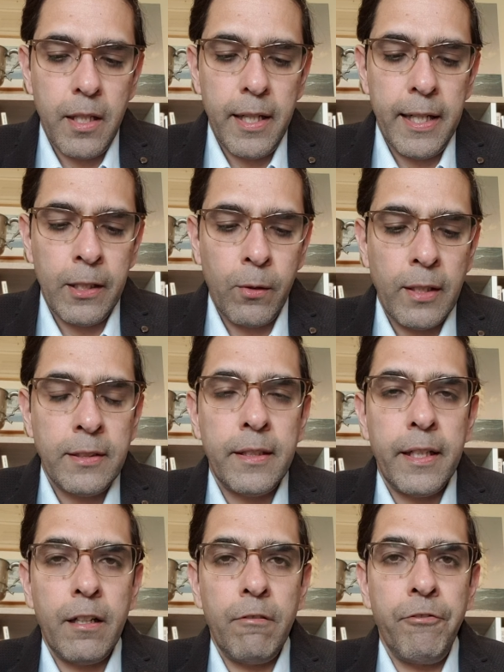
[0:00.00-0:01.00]

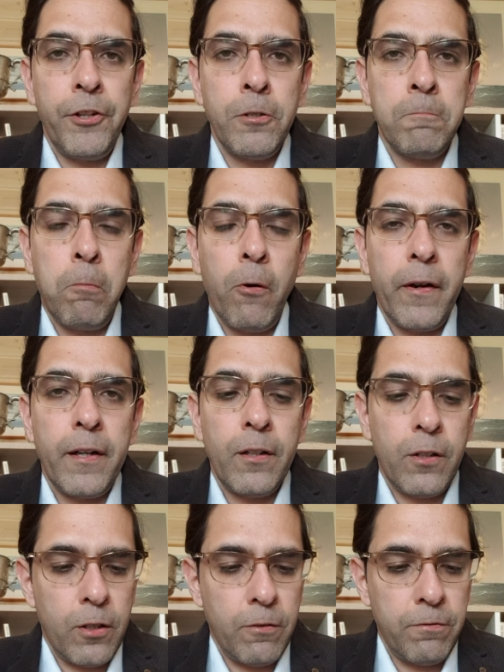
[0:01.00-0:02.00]
interesting viewpoint
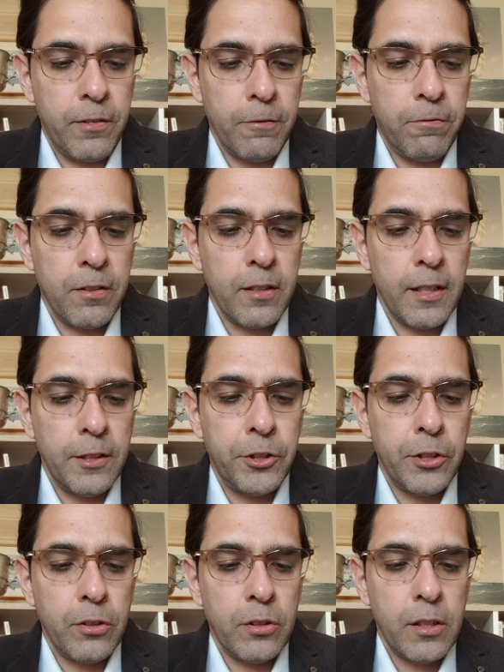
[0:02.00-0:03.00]
of different
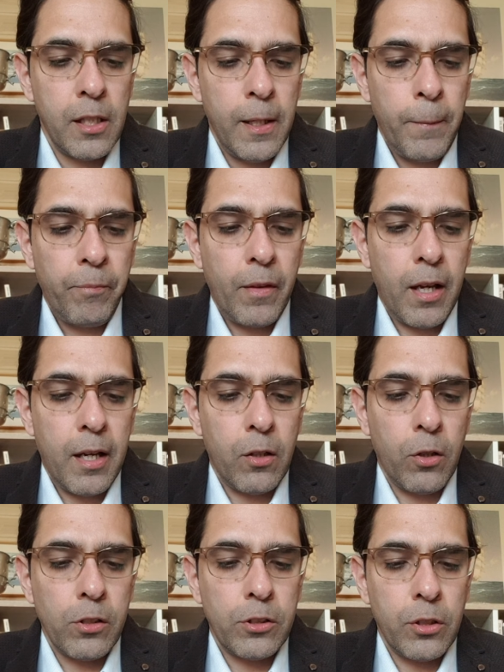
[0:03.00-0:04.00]
issues. And
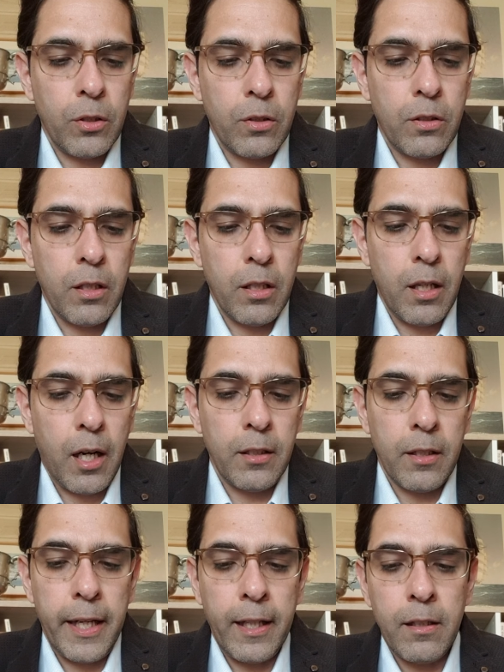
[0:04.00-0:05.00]
also
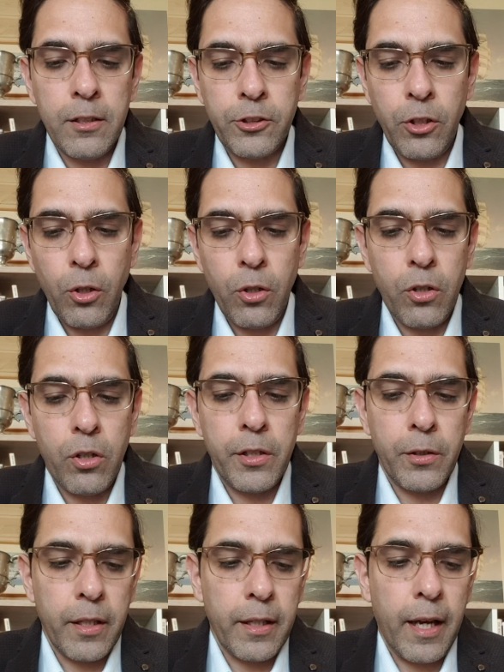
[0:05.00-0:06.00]
under English law,
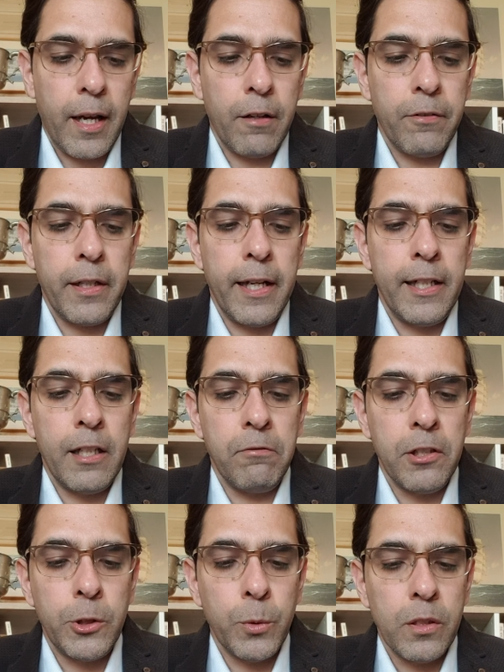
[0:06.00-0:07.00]
you can have an
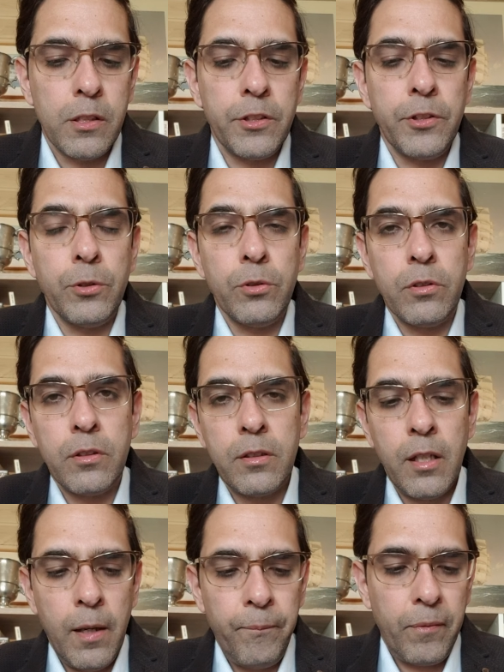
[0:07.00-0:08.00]
individual's use
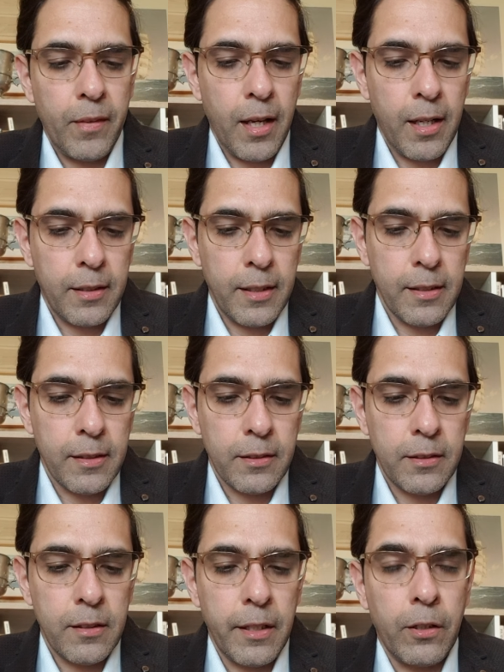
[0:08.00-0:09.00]
that
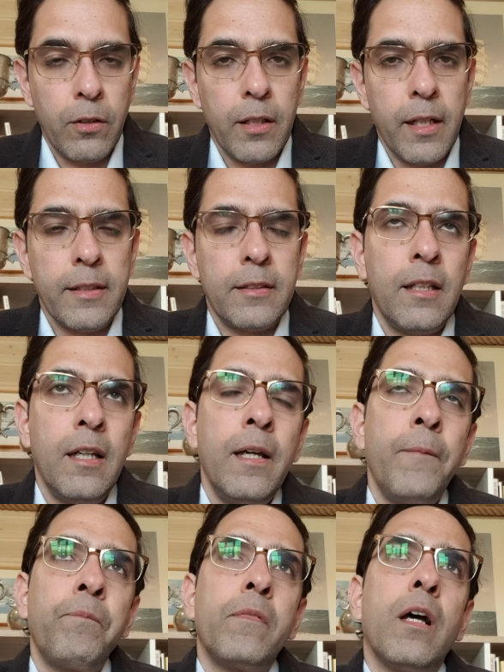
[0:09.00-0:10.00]
is recognized.
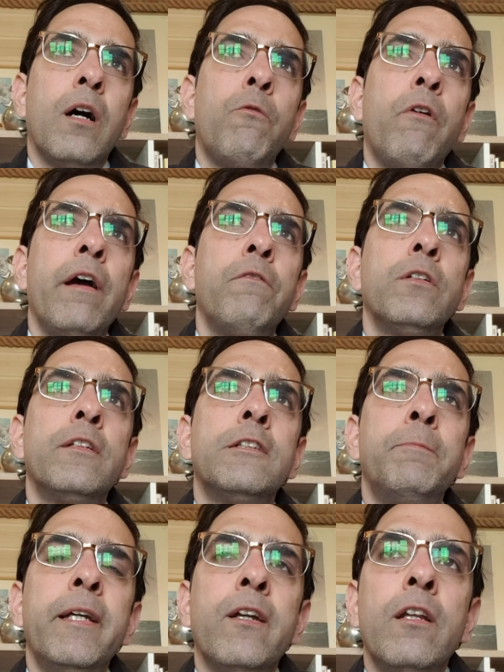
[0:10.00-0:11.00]
Now, why would this
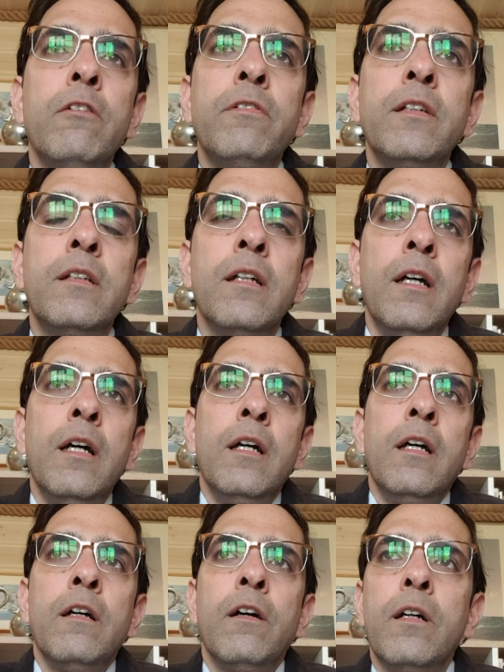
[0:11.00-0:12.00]
be relevant?
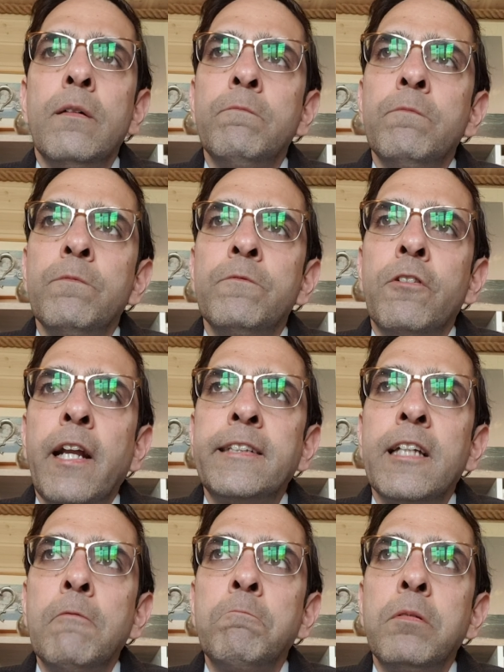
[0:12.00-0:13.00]
For
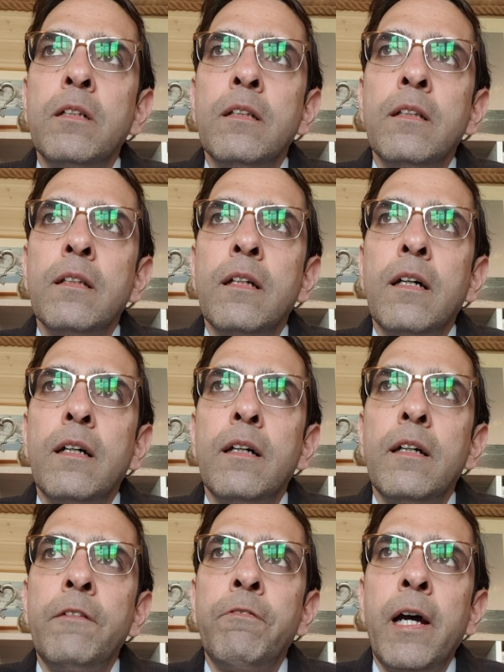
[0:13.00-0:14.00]
example,
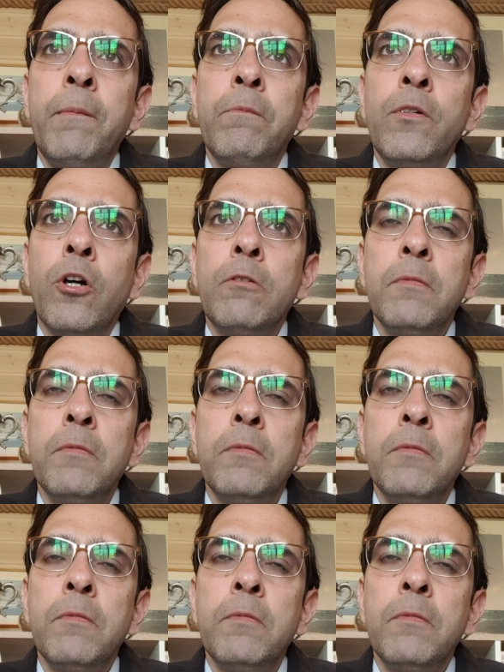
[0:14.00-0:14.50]
if I'm not